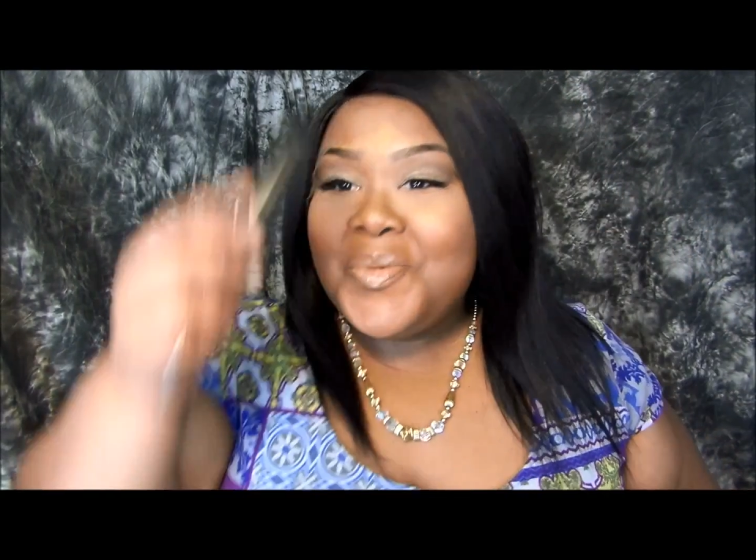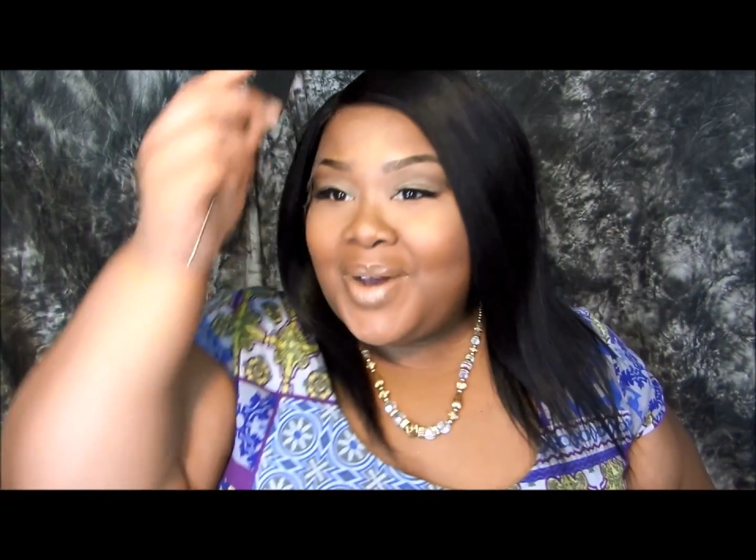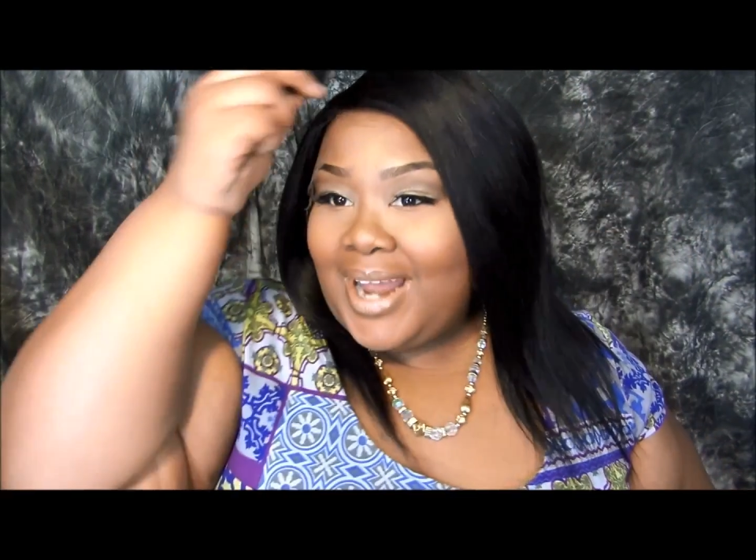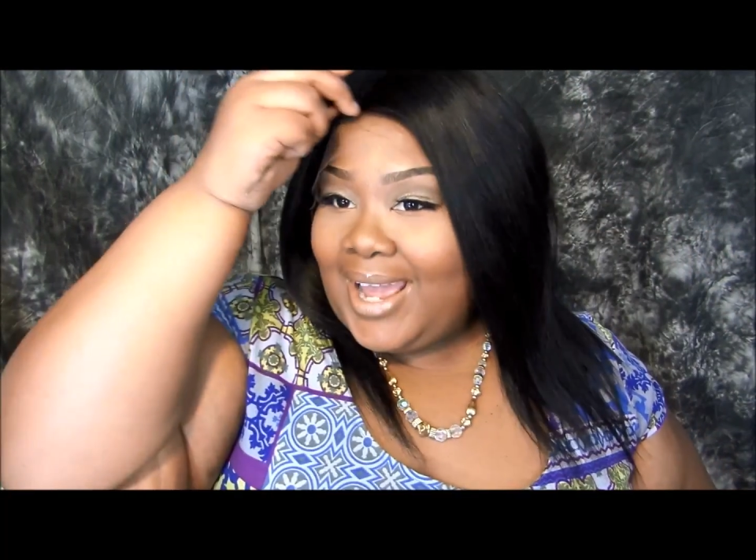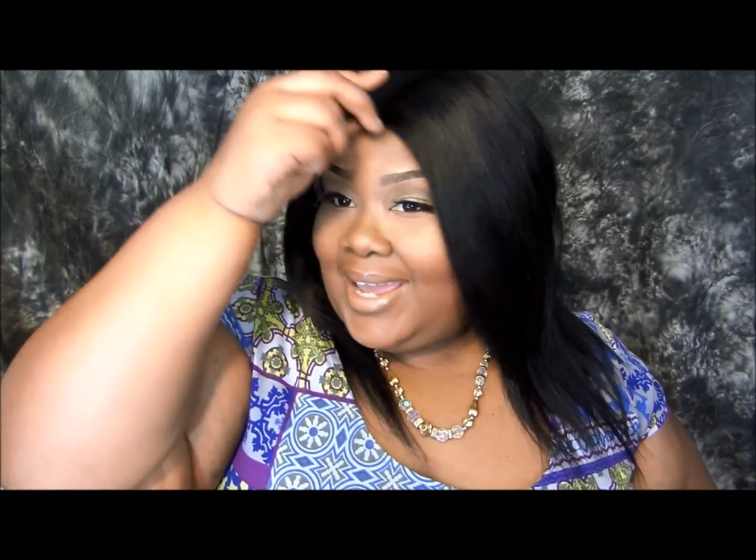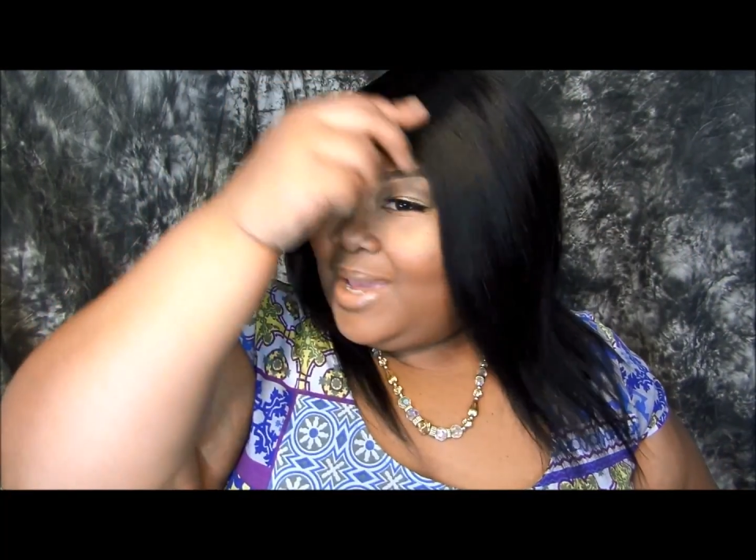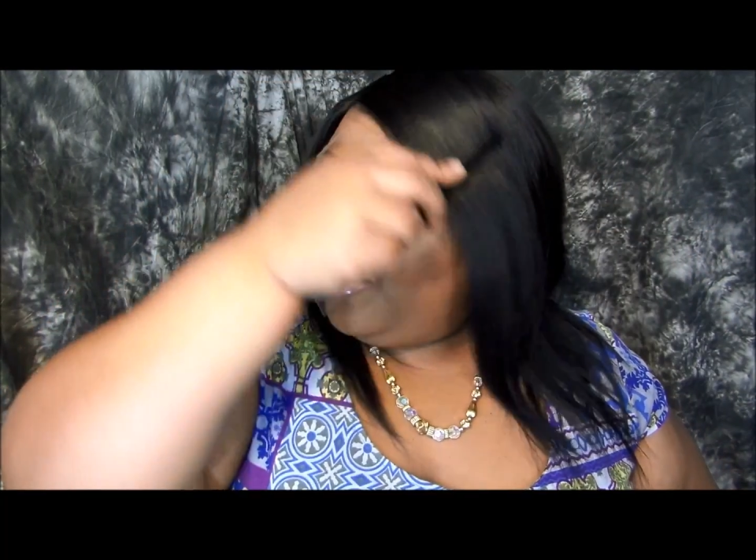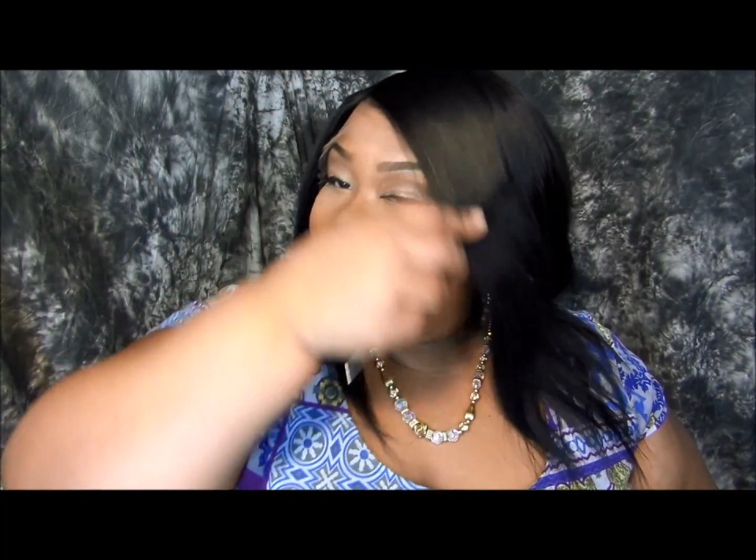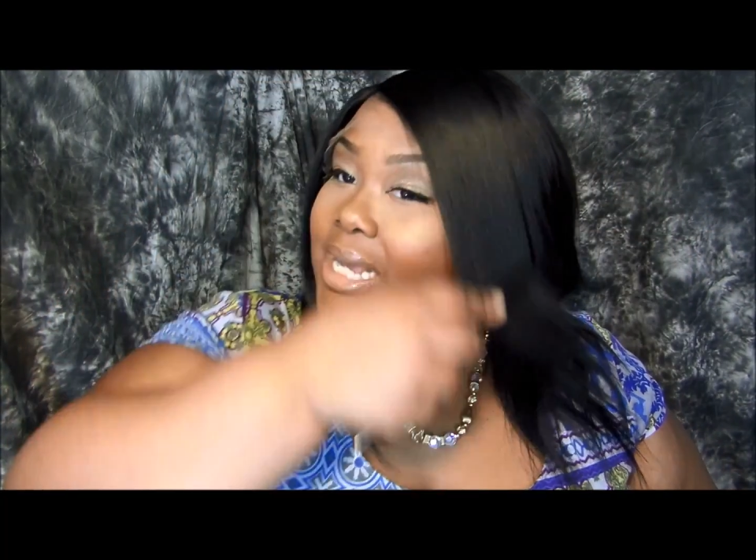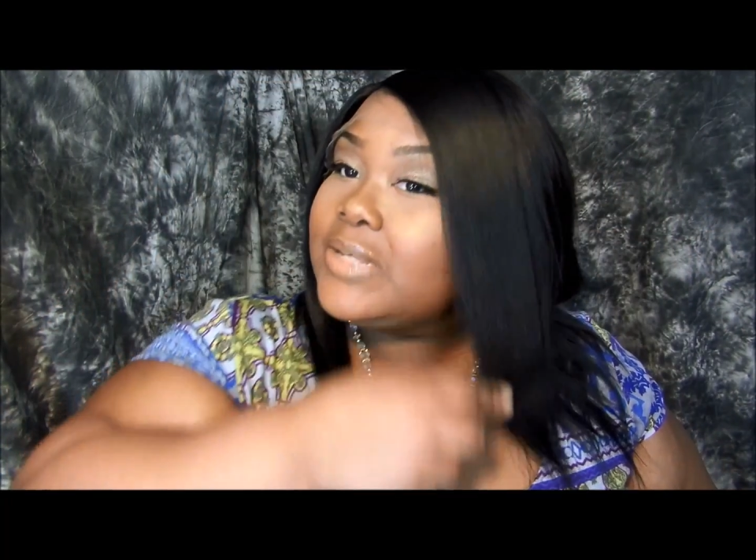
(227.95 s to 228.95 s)
when I
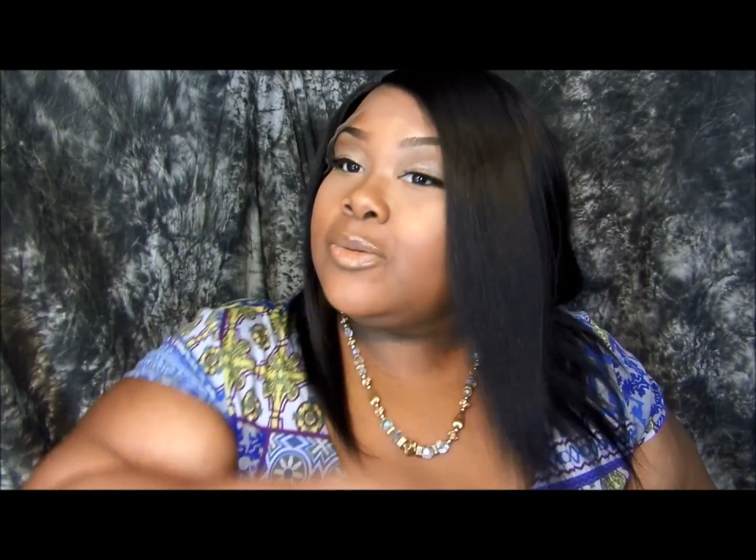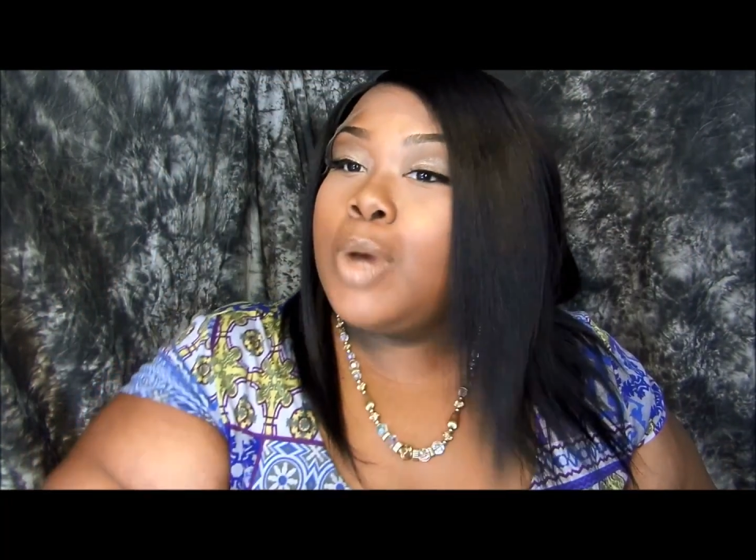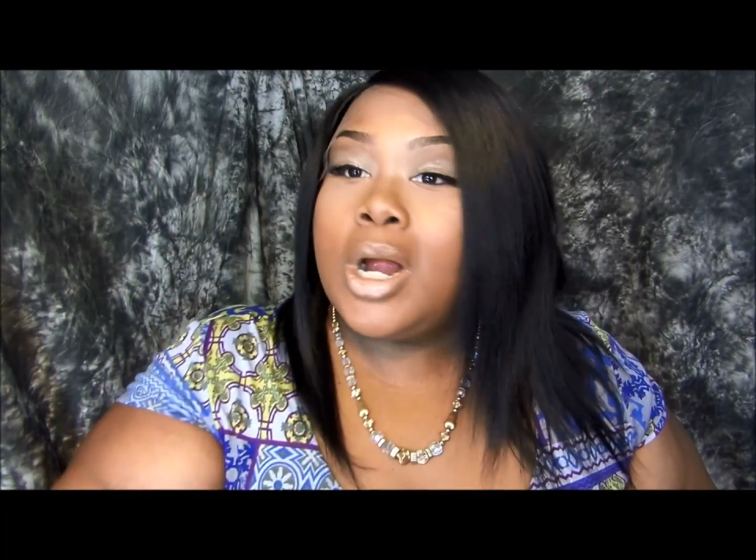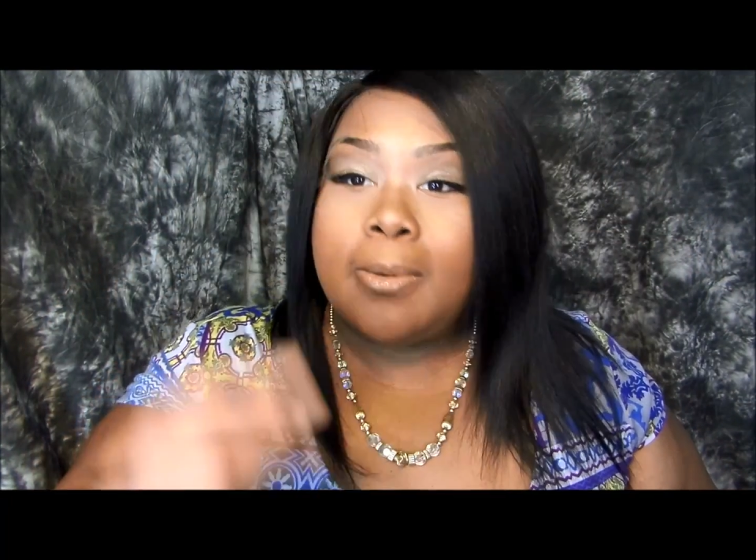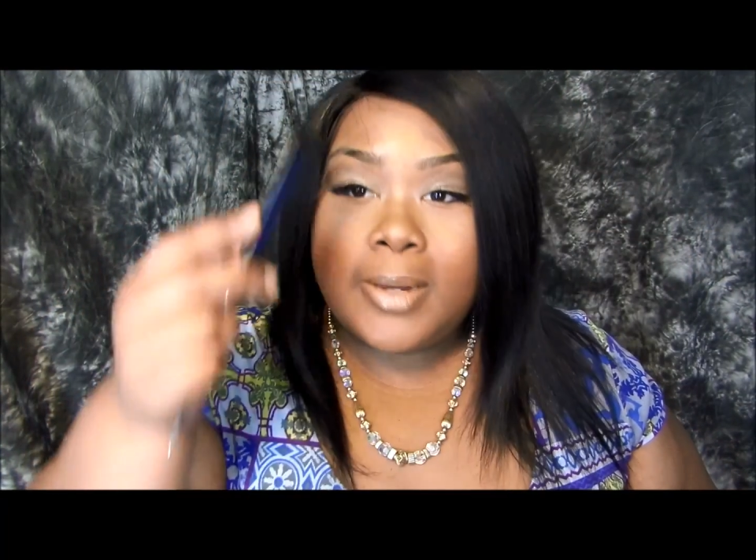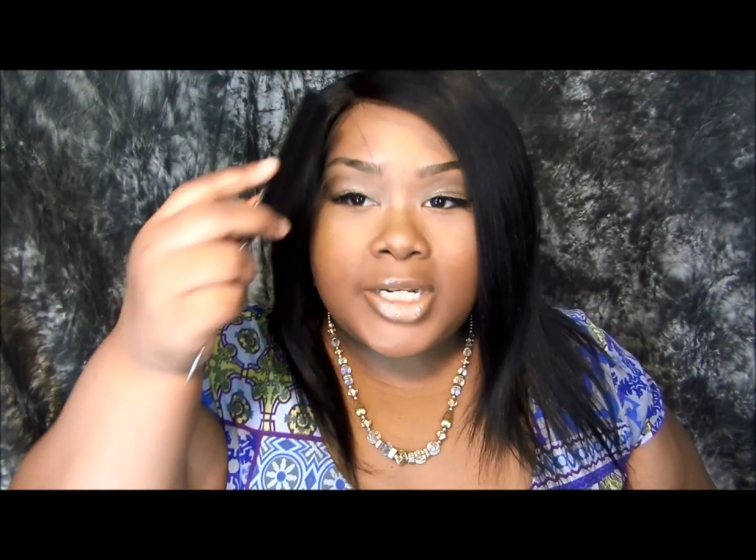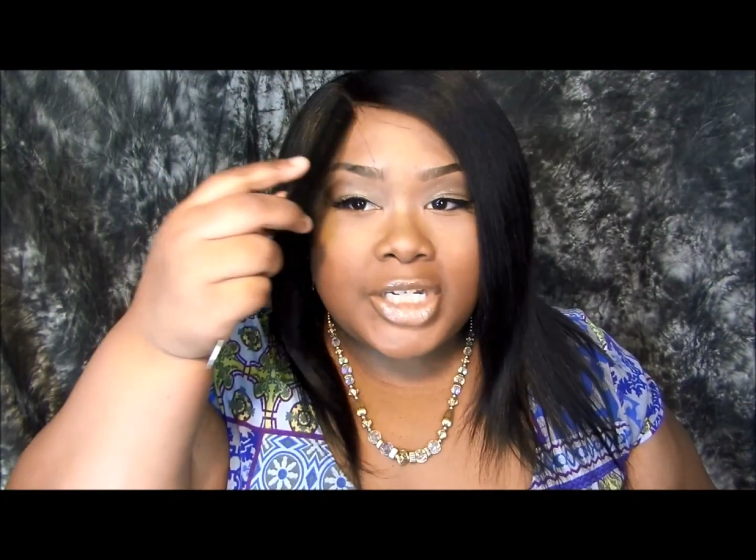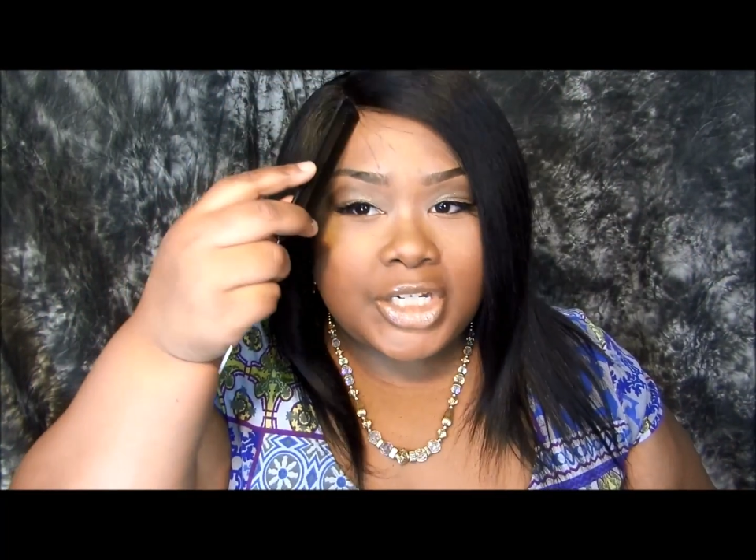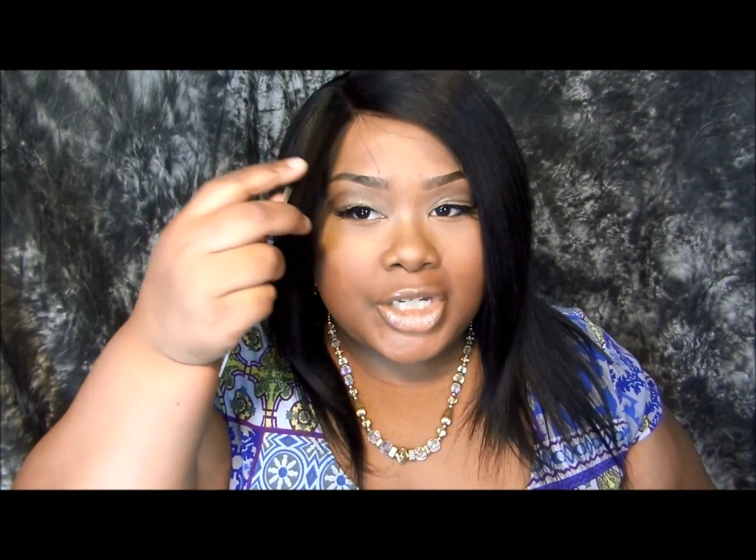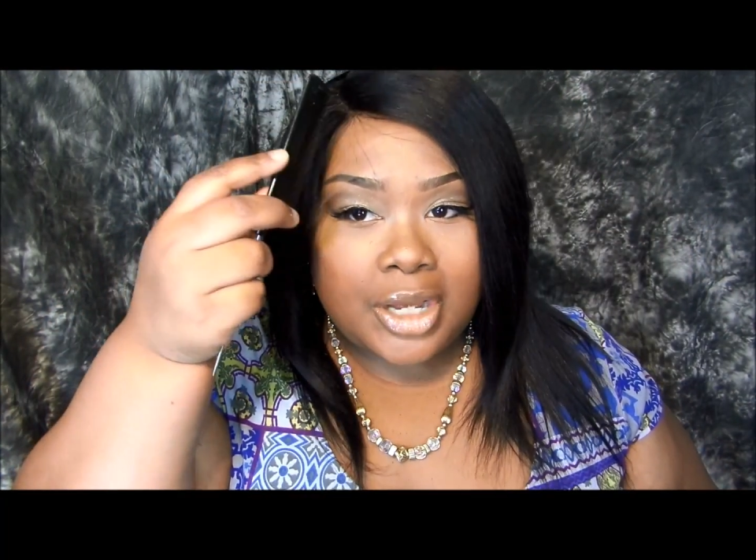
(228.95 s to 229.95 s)
get wigs from
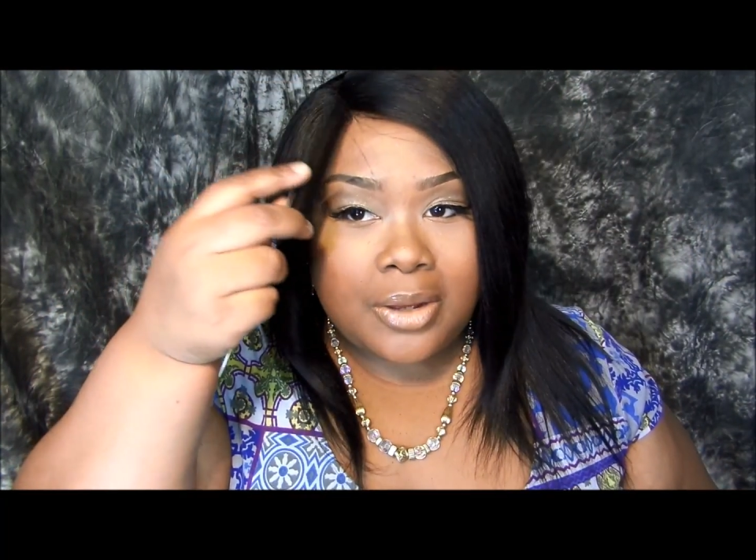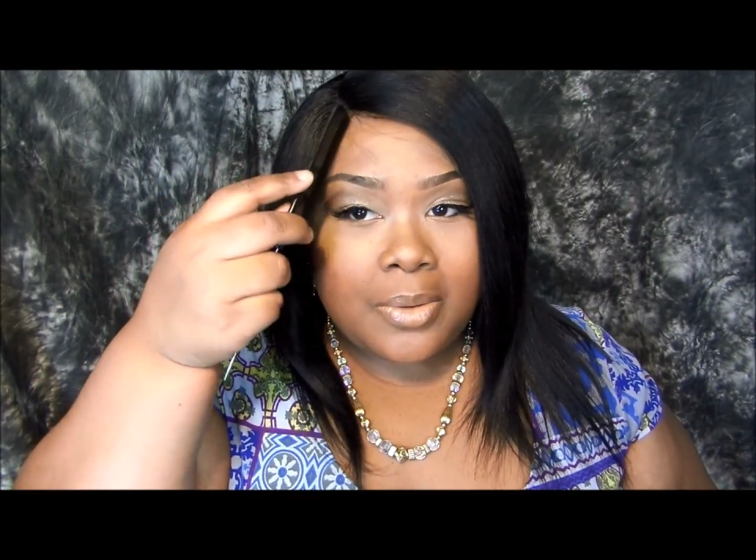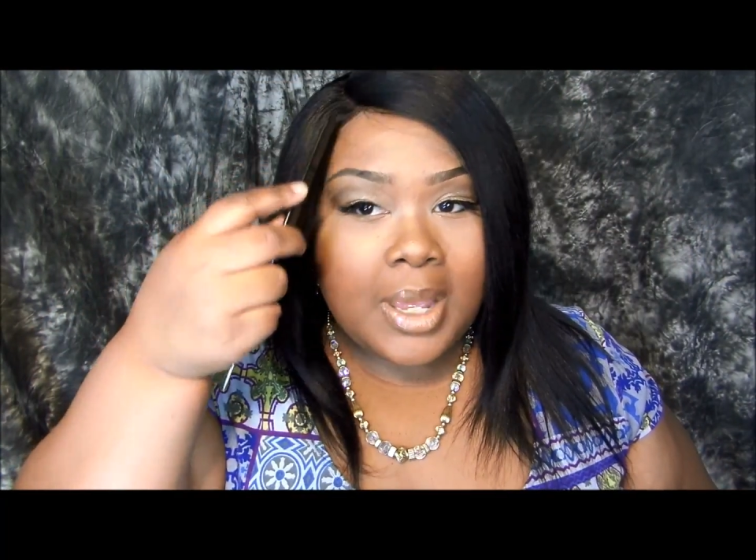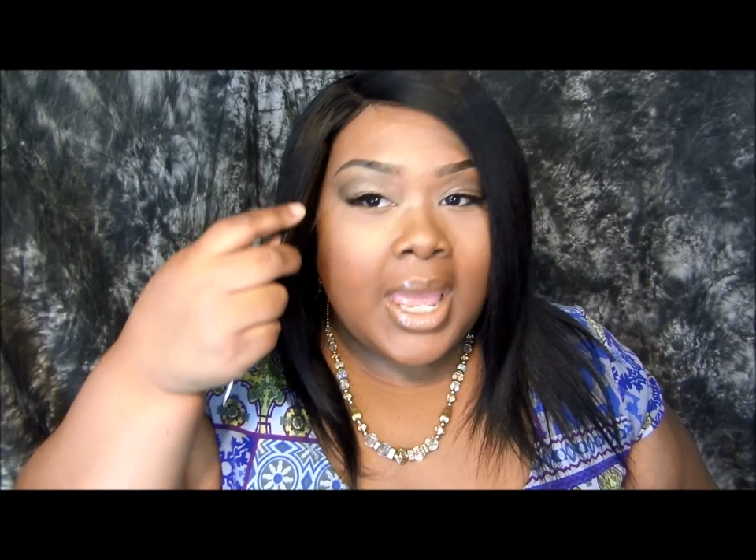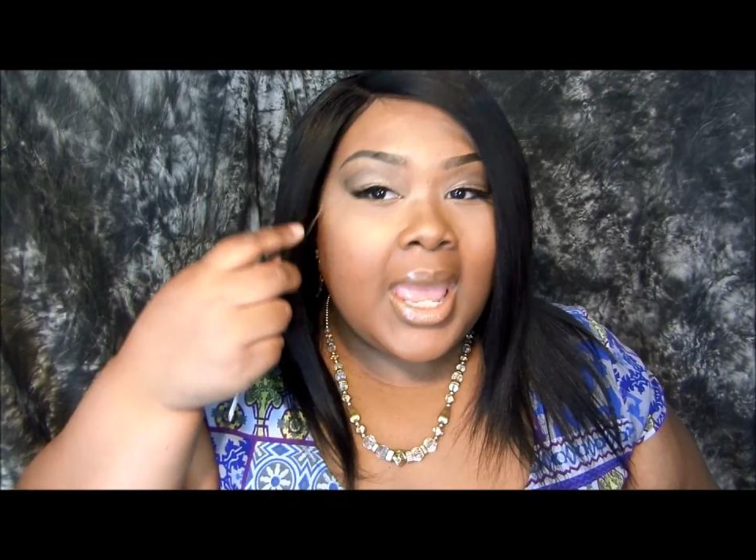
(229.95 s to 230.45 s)
RpgShow